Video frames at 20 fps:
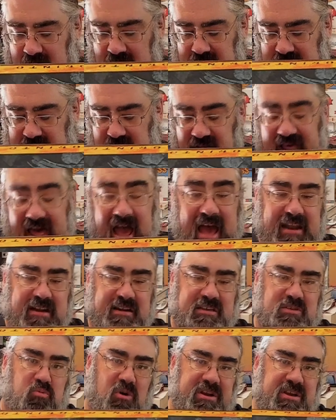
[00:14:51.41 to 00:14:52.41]
So that
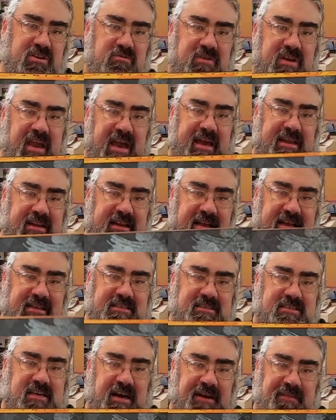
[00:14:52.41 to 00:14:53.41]
is what you get
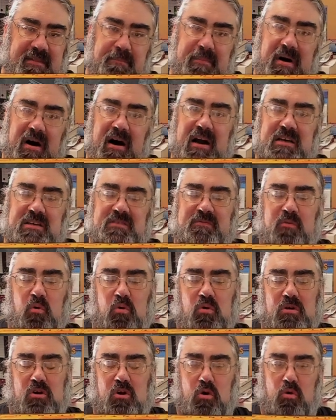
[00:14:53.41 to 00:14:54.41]
inside the box
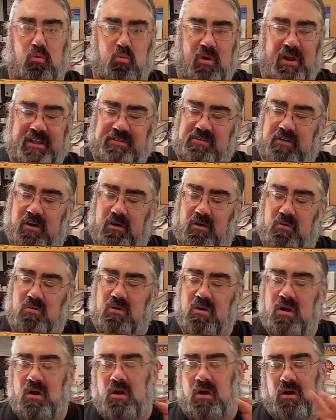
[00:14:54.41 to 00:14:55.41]
for Gorinto
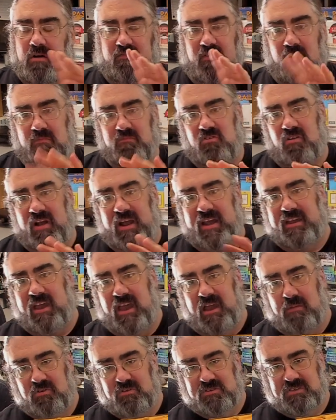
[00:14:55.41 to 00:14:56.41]
from Grand
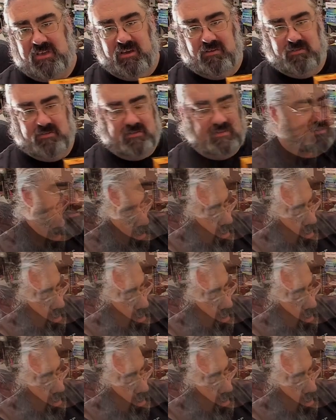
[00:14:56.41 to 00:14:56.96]
Gamers Guild,